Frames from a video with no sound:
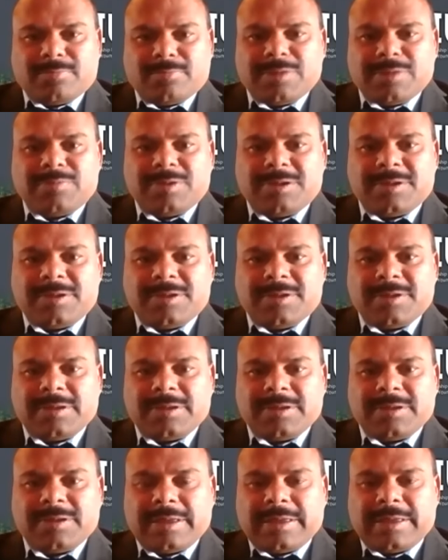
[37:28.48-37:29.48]

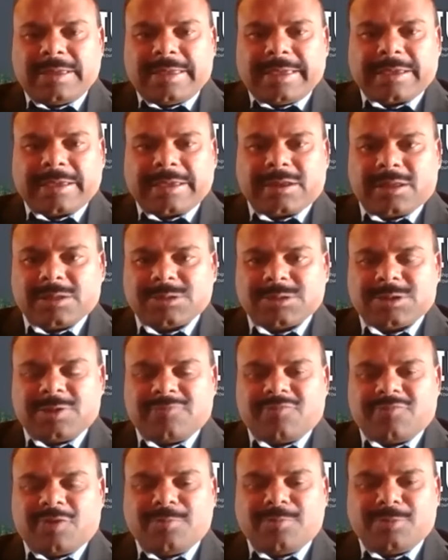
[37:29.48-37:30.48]
maybe
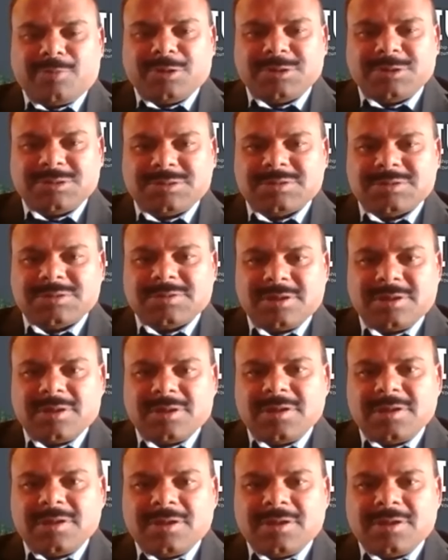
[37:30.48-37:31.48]
agricultural farmers
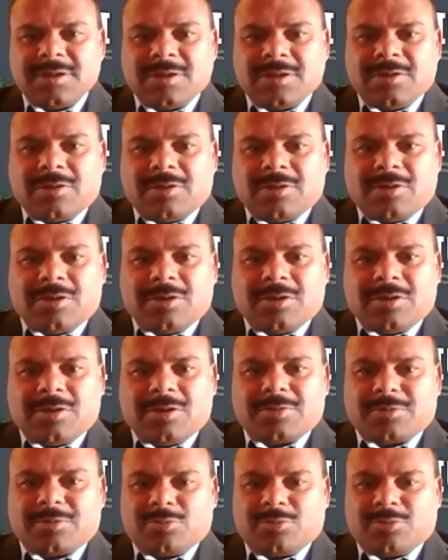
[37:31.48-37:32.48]

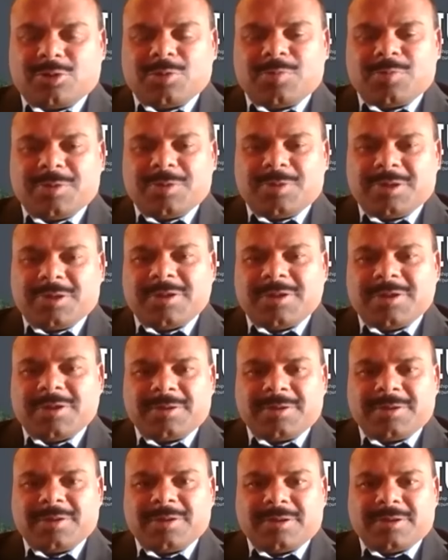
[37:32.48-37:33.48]
or could
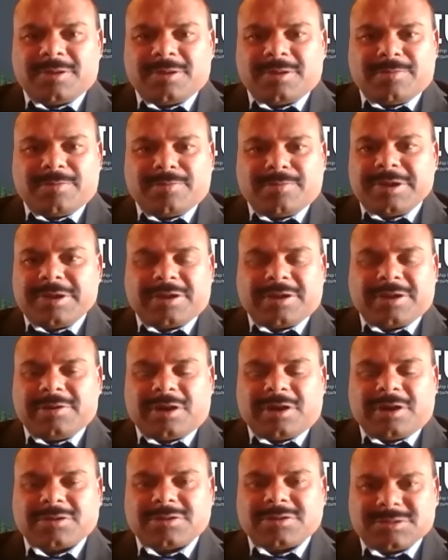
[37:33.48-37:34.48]
be medical
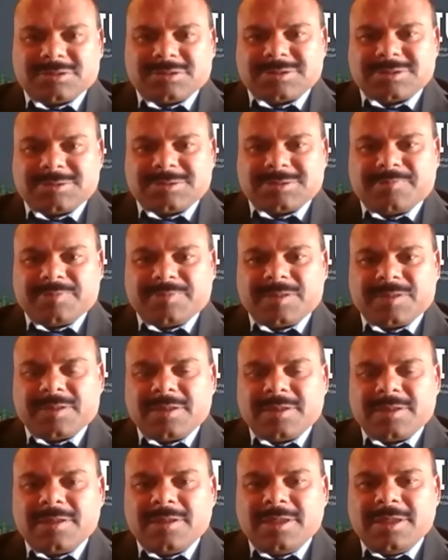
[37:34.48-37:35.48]
doctors,
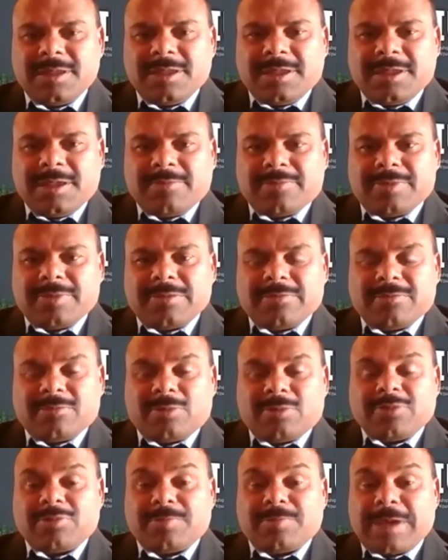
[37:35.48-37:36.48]
we, whatever
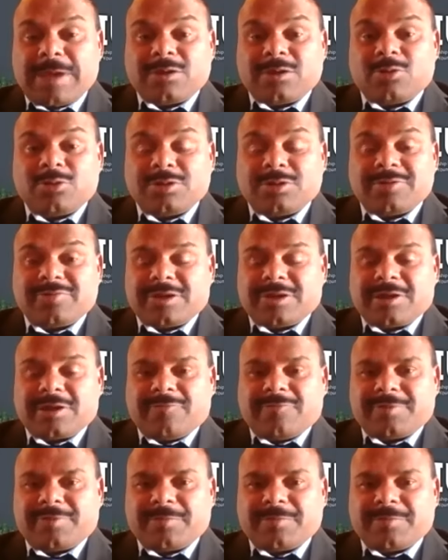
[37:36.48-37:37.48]
background that we come from.
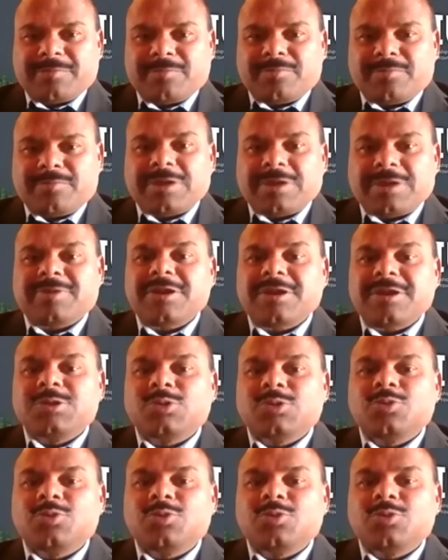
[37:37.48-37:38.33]
But we need to